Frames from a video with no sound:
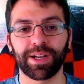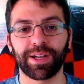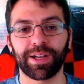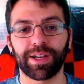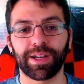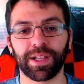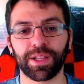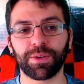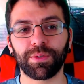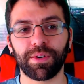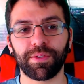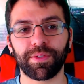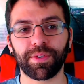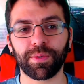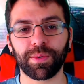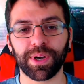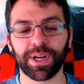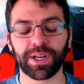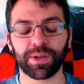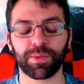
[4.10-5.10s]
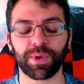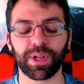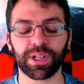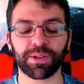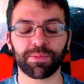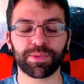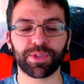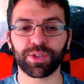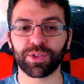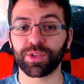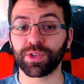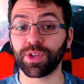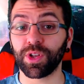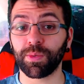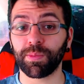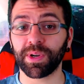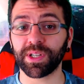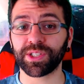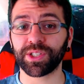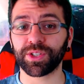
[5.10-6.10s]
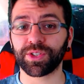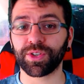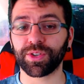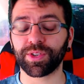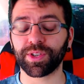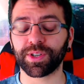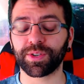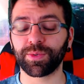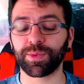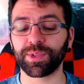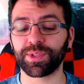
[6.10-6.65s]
Hello everyone, welcome to the Low Budget Otaku,